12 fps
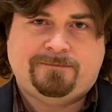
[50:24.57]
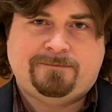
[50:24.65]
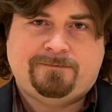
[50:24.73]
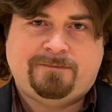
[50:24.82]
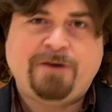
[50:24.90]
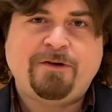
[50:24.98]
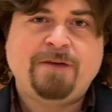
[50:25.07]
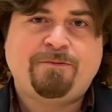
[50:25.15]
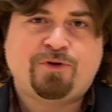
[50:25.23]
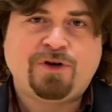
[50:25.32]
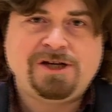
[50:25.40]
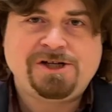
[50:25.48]
May we
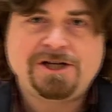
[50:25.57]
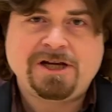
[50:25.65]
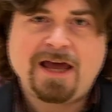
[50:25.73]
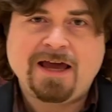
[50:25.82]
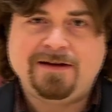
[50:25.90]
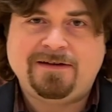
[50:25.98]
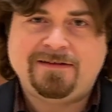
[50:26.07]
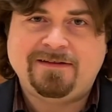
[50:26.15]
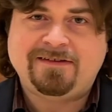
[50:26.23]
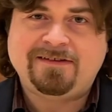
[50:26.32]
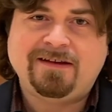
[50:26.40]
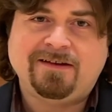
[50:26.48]
appreciate the
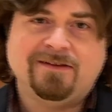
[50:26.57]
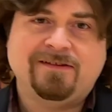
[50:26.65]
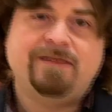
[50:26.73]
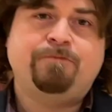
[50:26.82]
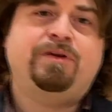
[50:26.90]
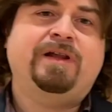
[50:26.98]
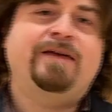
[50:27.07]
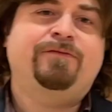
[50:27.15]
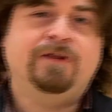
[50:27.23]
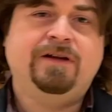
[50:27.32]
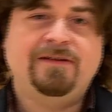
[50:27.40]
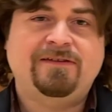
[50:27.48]
skills that
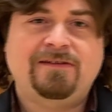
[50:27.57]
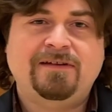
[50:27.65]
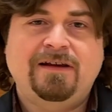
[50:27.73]
playfulness